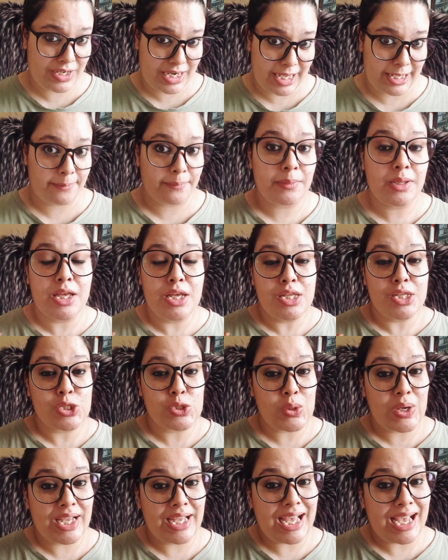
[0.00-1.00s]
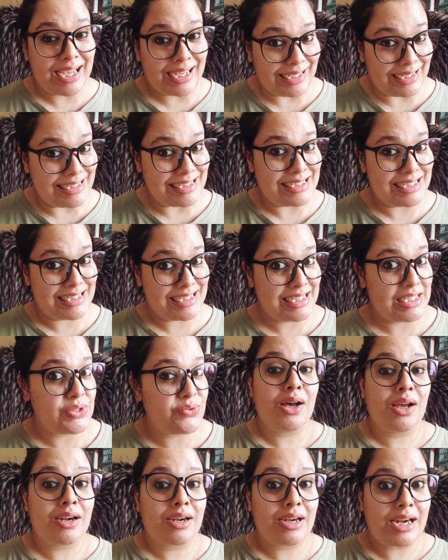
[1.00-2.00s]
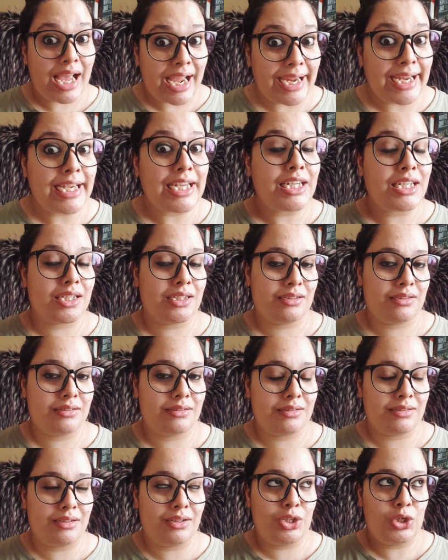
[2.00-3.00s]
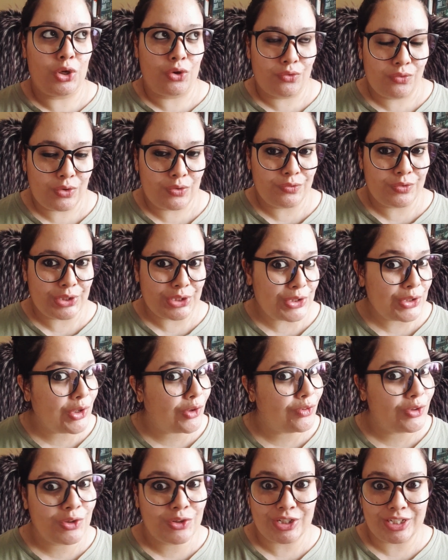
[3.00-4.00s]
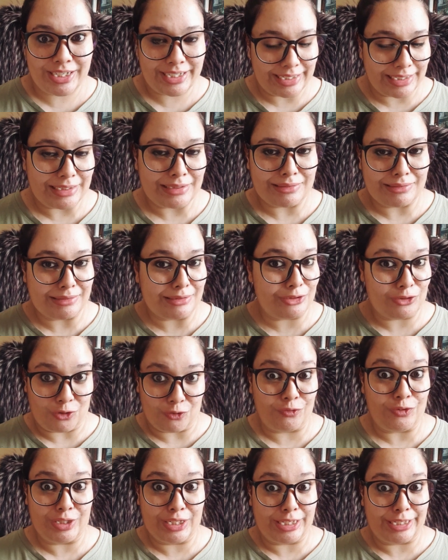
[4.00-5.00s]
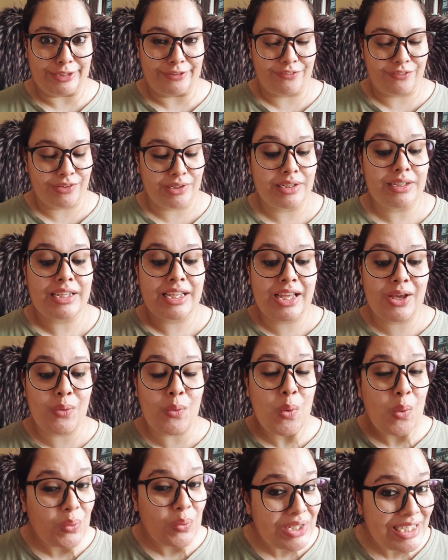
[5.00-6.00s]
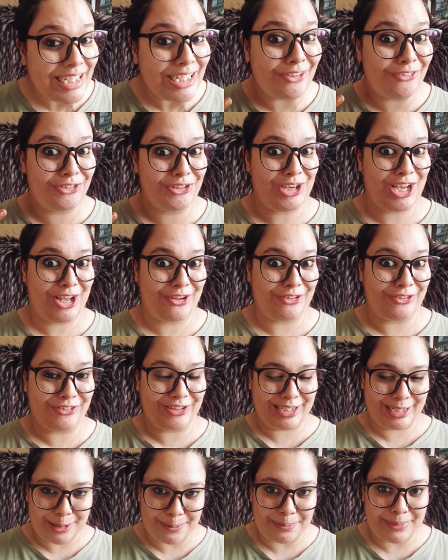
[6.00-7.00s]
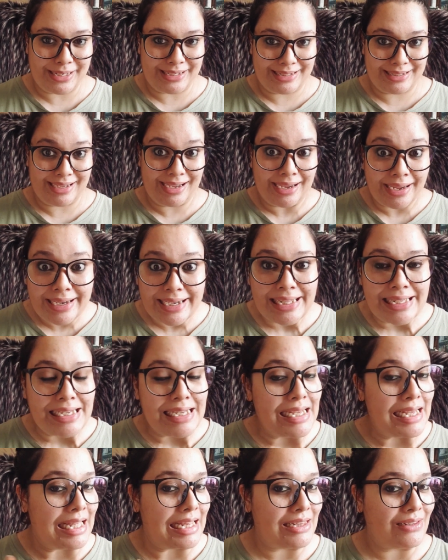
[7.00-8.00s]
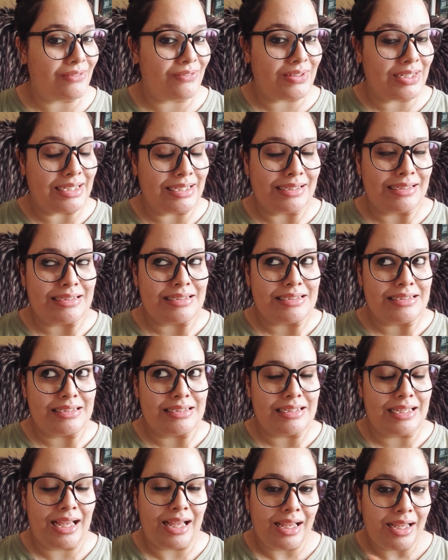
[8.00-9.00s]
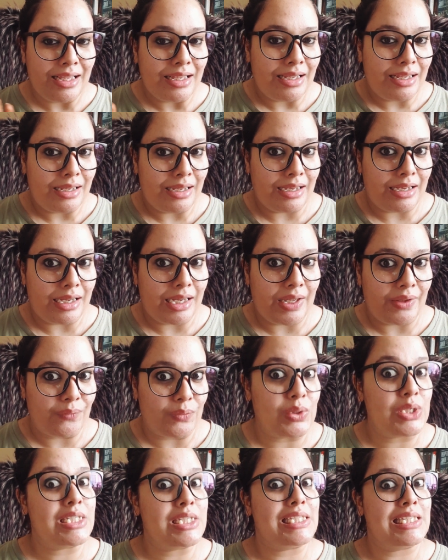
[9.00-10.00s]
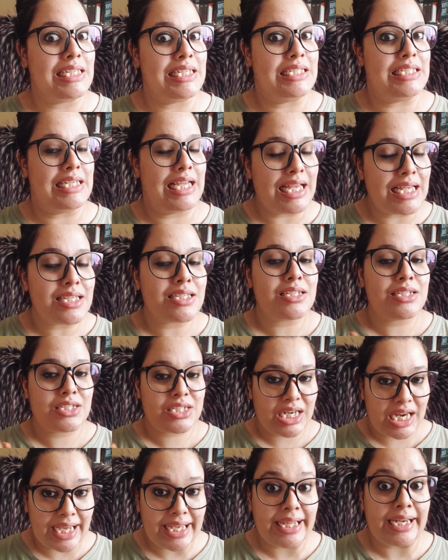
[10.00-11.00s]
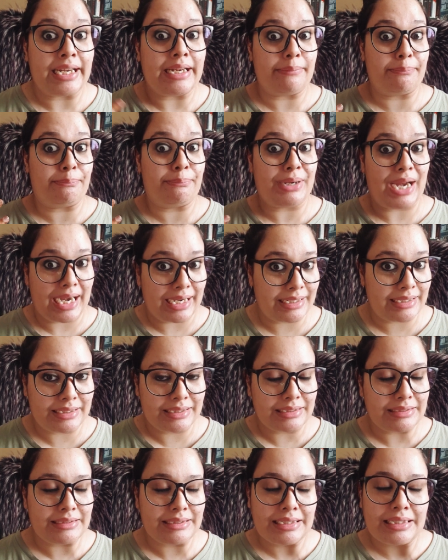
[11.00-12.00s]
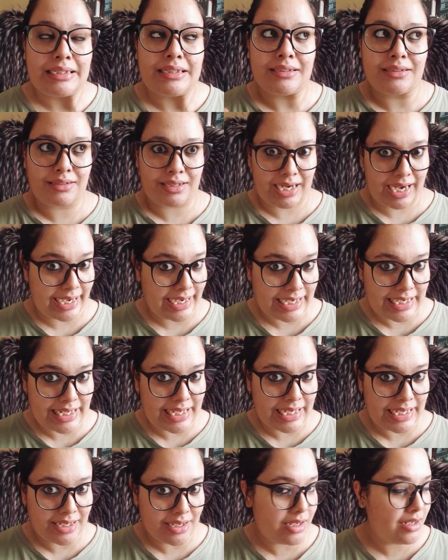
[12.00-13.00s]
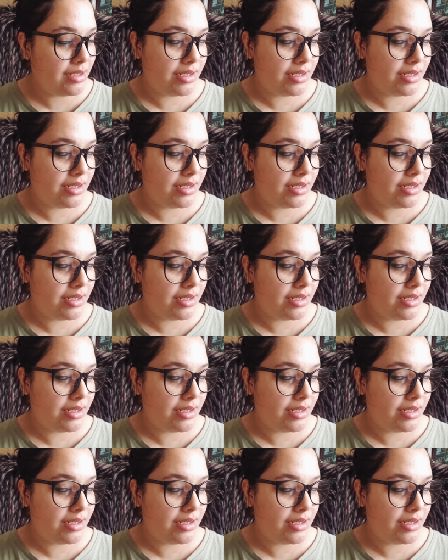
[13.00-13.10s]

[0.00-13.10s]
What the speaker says: time. So I highly suggest write a long form fiction novel, or write a novella even, only if you have a very compelling idea. Otherwise, I would suggest try practicing writing